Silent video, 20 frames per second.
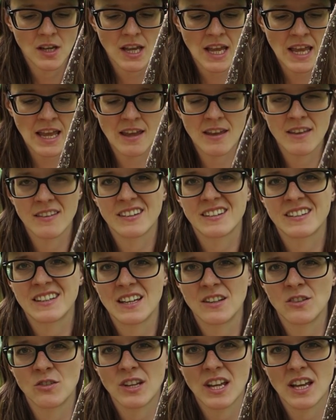and
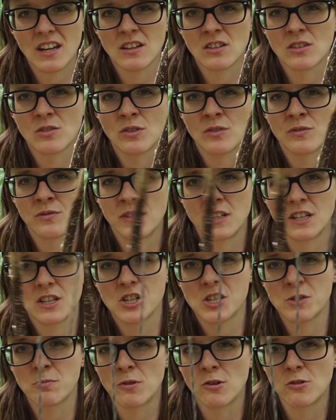then you cannot finish
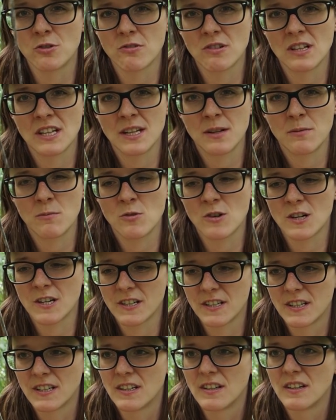the Bowdrill anymore.
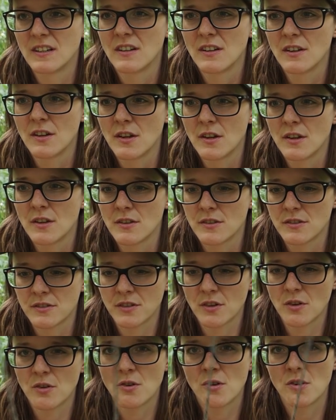
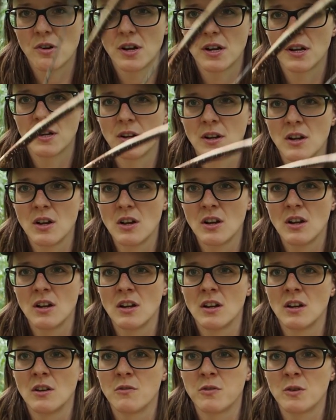So
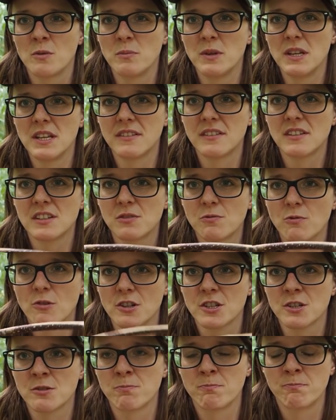for me this
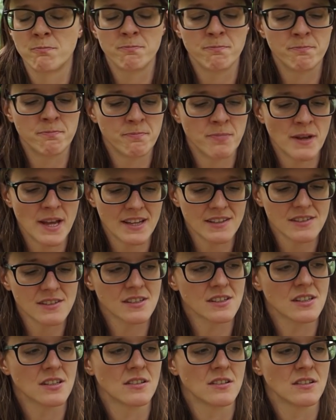works best,
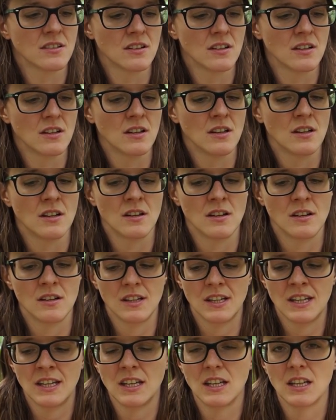
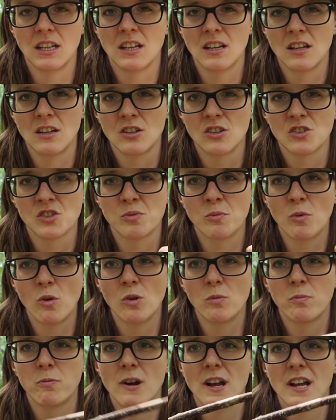a
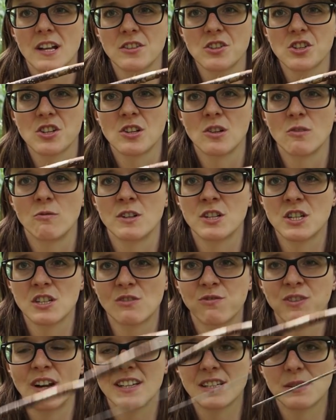small branch which is
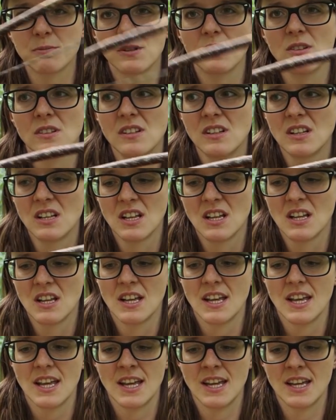flexible
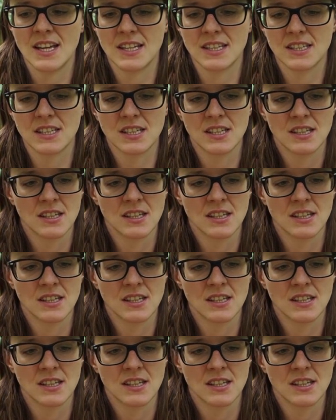and